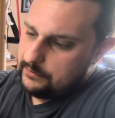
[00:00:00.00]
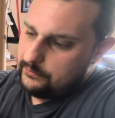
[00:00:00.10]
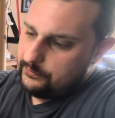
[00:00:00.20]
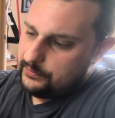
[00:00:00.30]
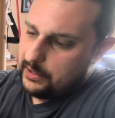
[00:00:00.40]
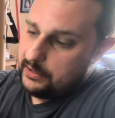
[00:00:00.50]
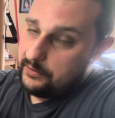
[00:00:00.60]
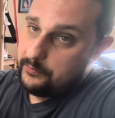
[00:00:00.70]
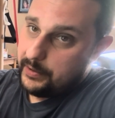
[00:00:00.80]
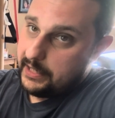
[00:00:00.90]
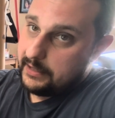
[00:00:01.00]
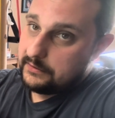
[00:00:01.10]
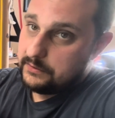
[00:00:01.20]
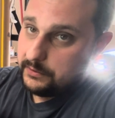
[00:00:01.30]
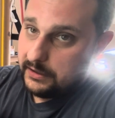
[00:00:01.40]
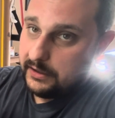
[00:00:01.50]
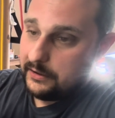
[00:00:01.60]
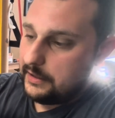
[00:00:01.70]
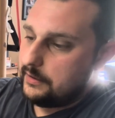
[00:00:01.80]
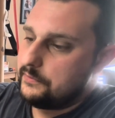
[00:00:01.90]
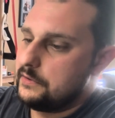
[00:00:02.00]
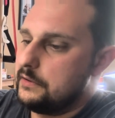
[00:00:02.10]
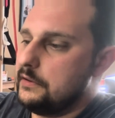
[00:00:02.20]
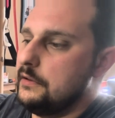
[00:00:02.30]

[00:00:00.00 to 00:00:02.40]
far enough back to where I don't have to